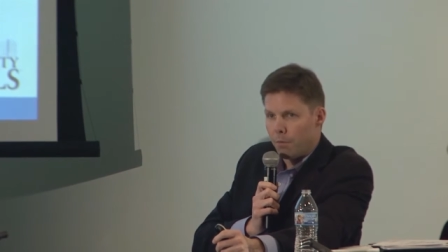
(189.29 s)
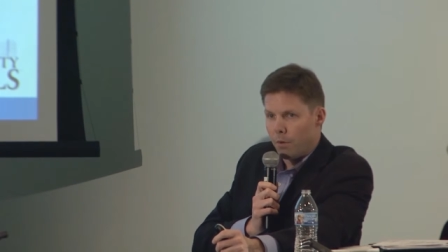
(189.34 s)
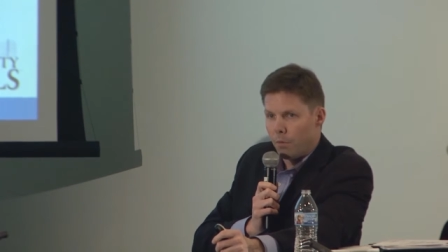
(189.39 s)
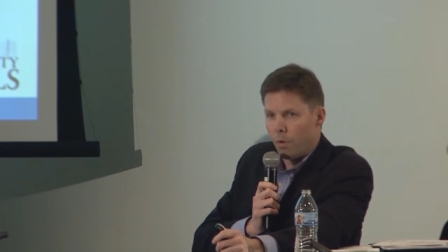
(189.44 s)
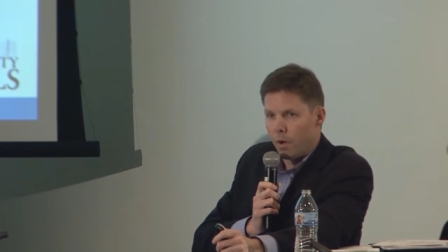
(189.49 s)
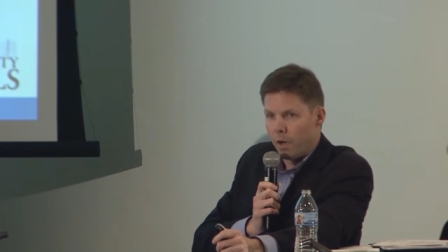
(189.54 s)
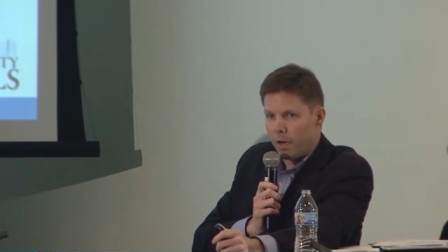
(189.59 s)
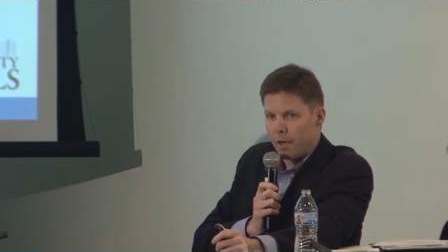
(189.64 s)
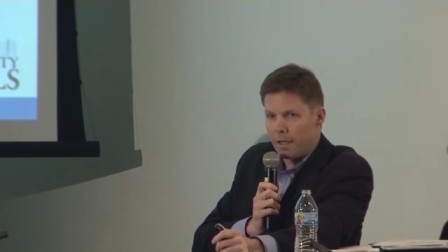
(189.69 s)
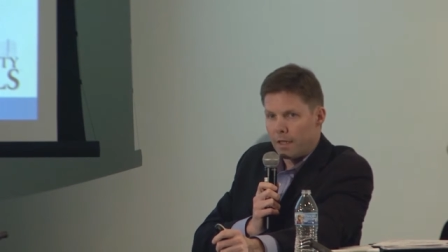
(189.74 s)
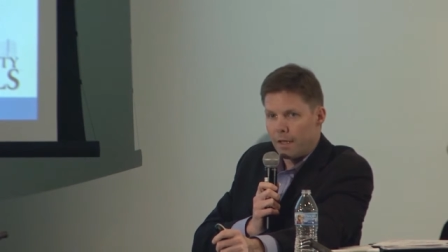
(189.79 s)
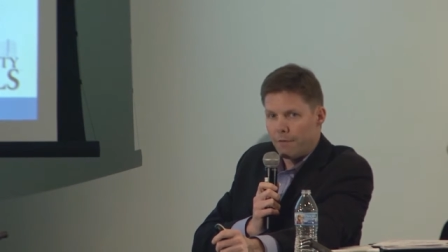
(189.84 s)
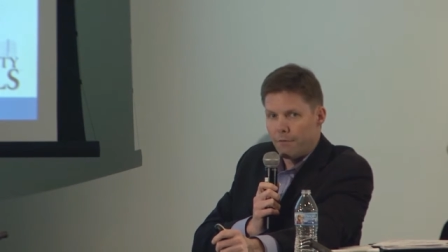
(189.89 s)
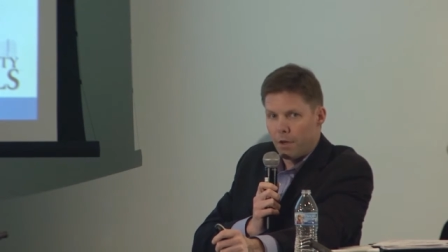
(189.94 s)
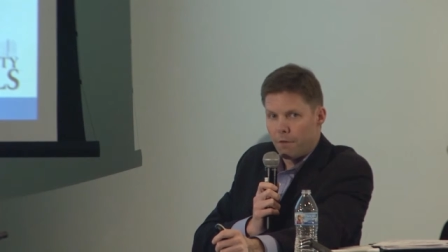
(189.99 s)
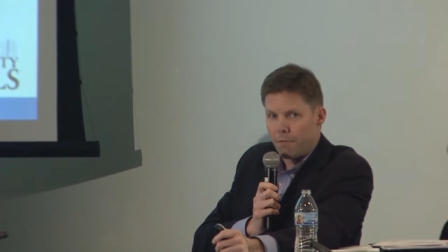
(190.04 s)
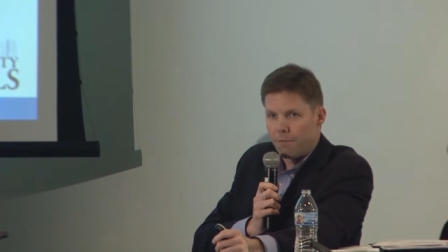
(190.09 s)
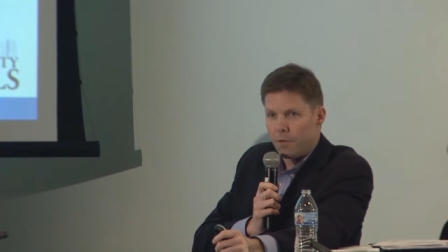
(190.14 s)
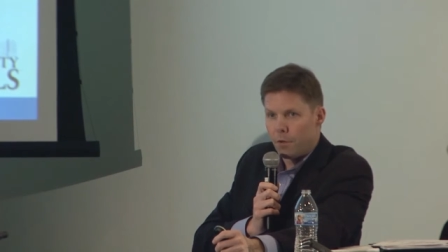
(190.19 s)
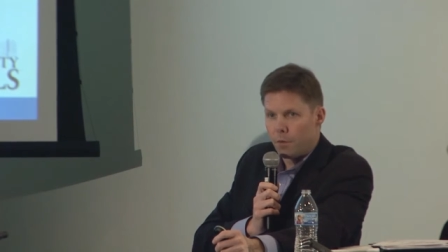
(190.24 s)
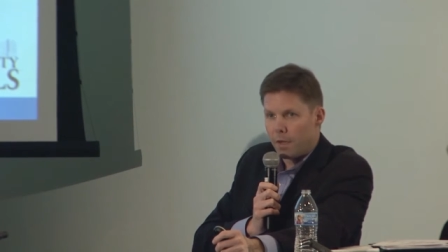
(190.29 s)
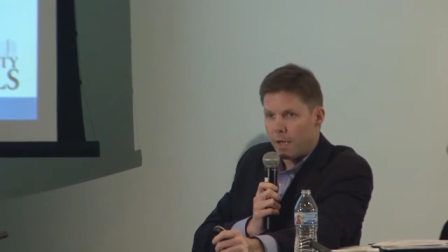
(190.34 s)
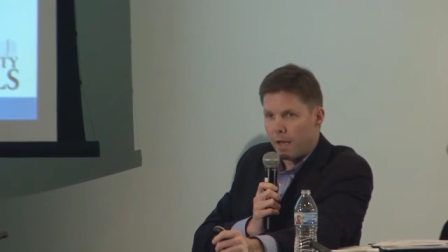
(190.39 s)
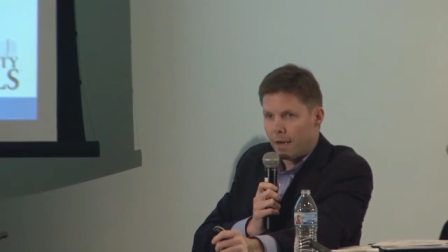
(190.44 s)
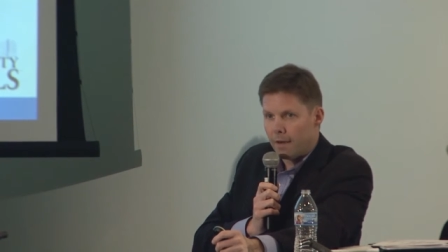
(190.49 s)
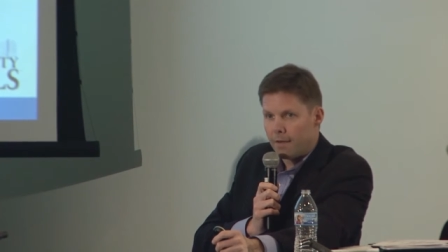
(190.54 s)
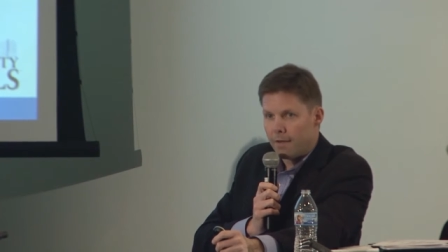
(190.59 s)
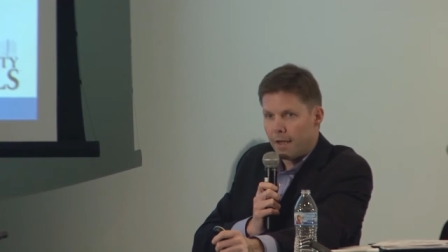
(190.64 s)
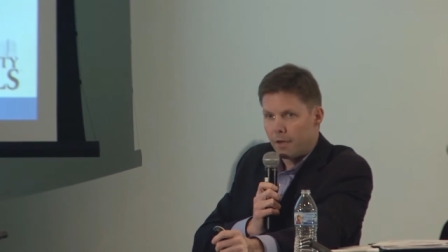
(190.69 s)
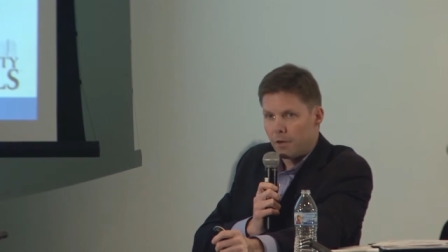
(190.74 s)
but wanted to give you a few
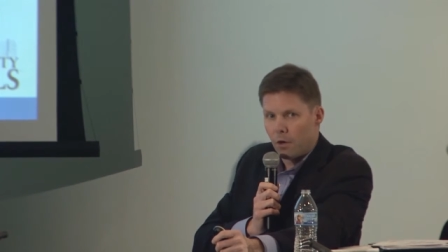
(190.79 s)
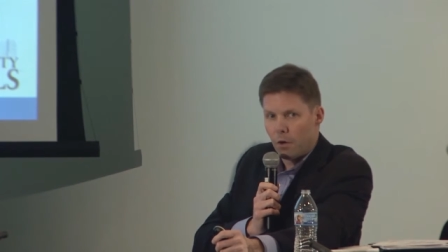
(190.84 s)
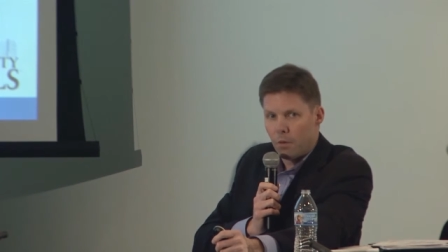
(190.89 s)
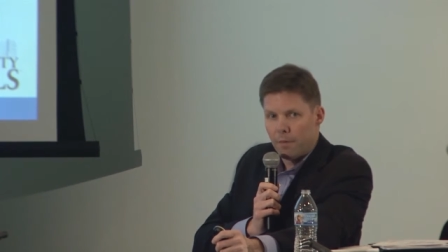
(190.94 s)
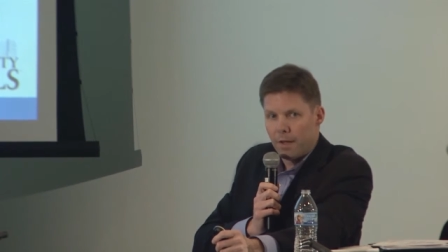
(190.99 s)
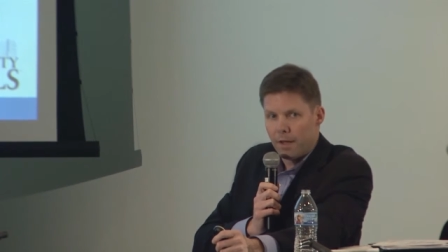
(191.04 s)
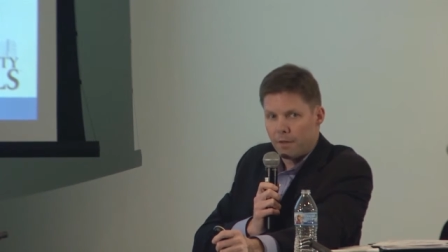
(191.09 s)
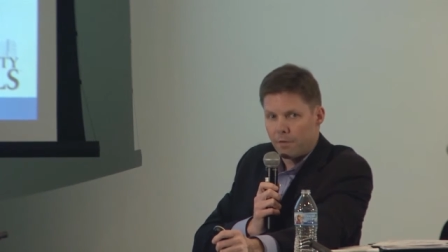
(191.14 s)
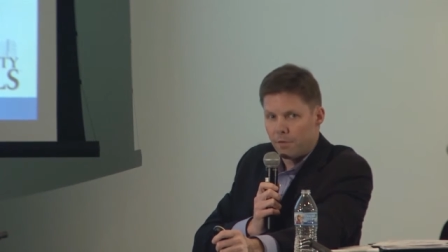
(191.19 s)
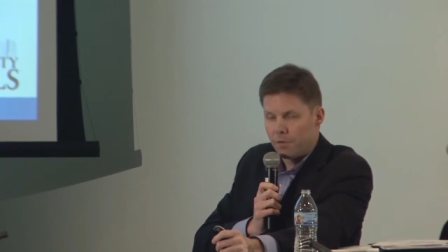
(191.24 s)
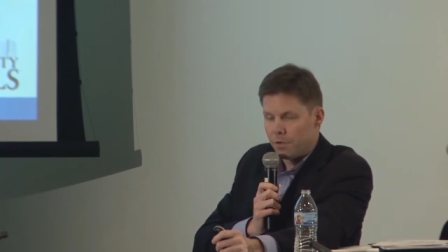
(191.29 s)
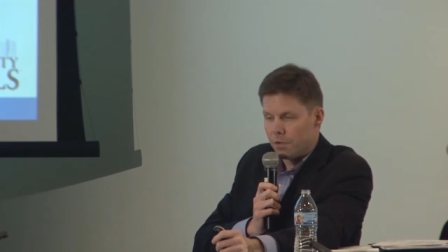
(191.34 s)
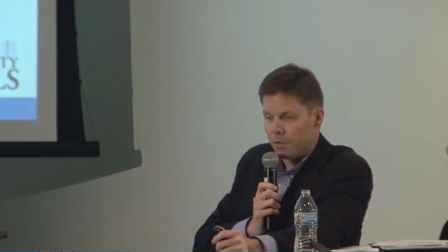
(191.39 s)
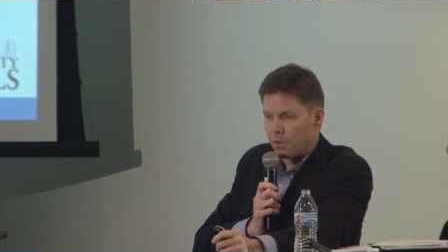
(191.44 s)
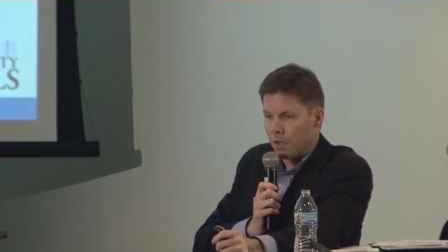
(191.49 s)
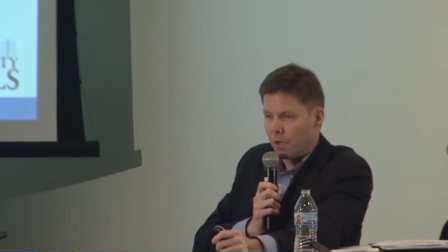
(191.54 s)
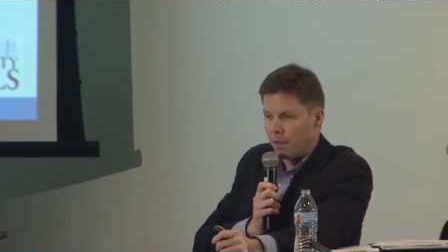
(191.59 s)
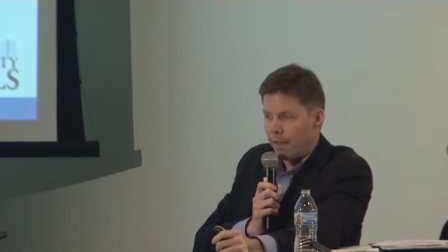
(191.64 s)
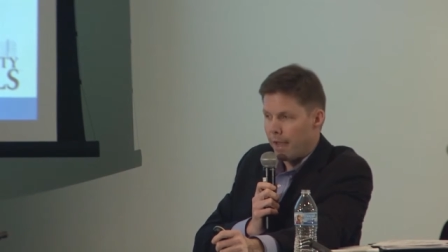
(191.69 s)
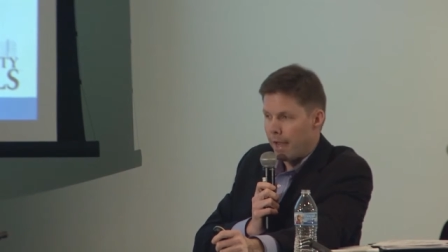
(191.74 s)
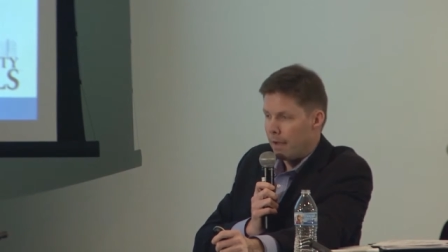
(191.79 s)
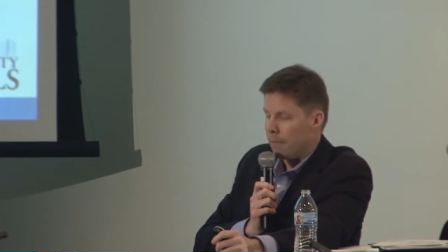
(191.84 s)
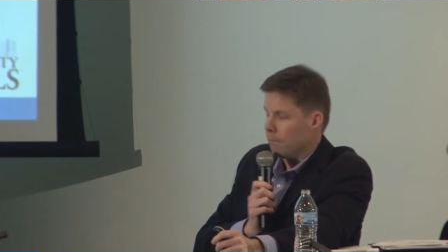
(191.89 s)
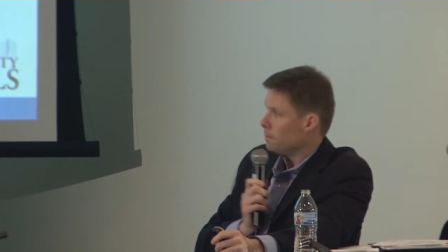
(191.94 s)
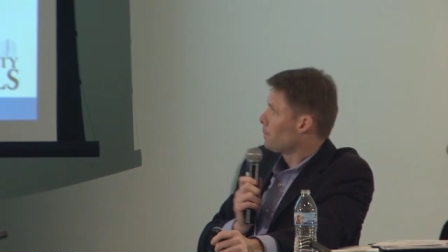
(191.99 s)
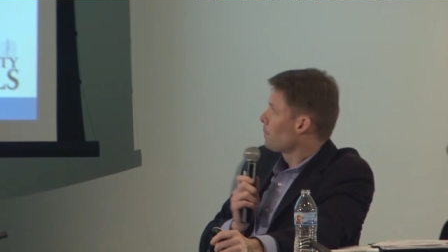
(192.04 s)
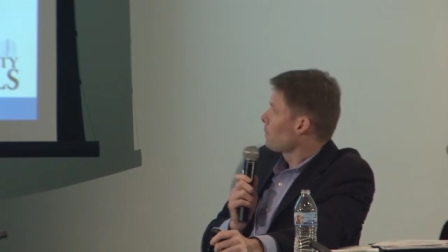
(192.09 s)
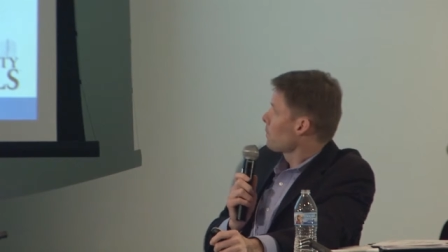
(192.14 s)
kind of take-home messages on that.